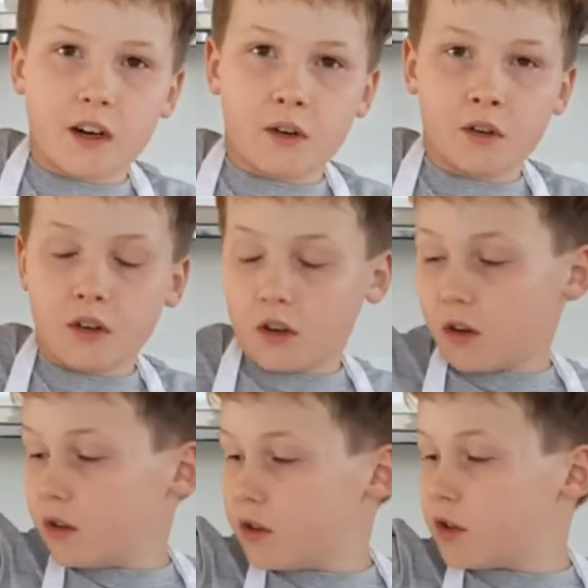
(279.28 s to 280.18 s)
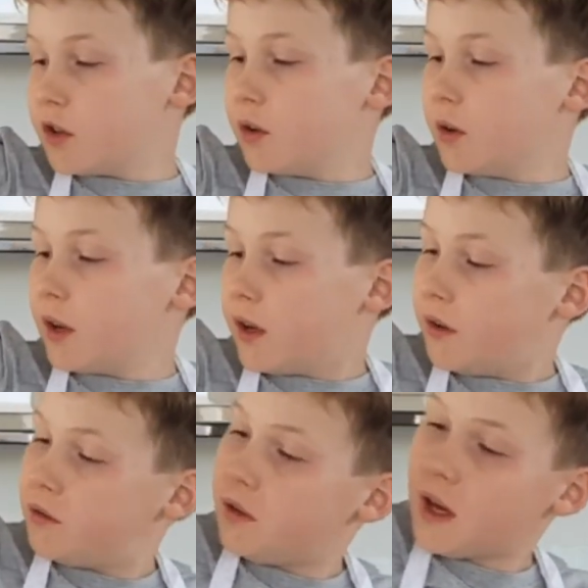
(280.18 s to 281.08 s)
it down onto
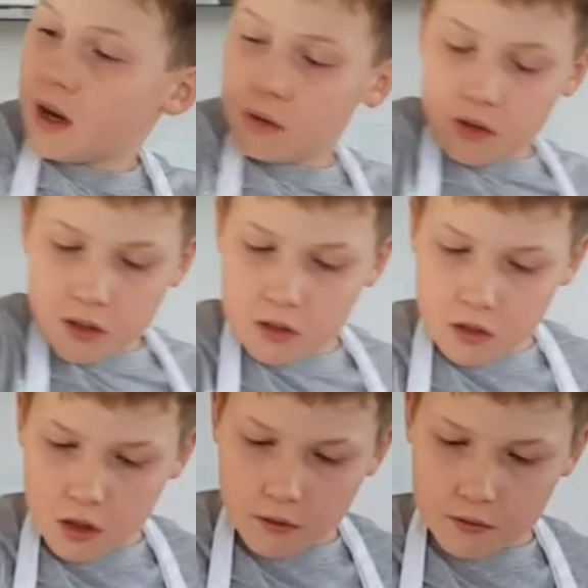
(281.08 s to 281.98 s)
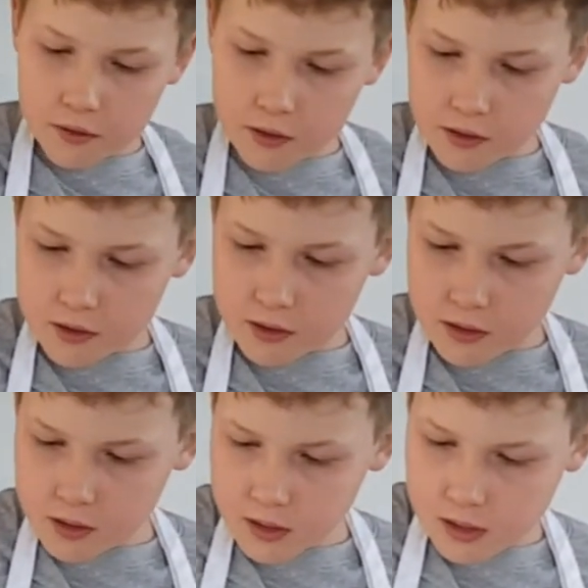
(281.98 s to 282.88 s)
a floured
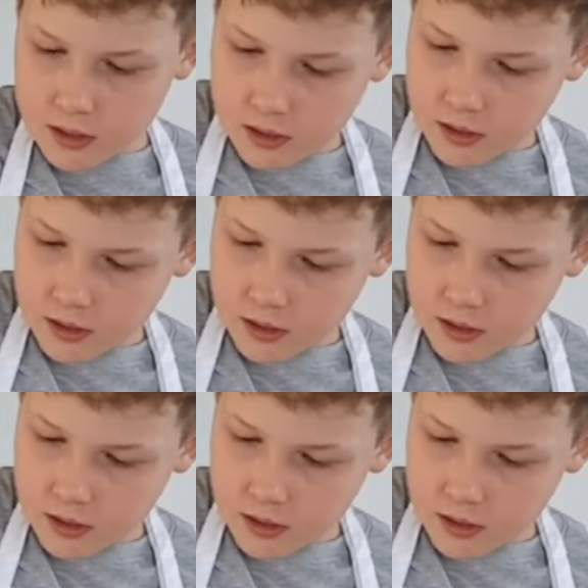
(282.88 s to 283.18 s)
surface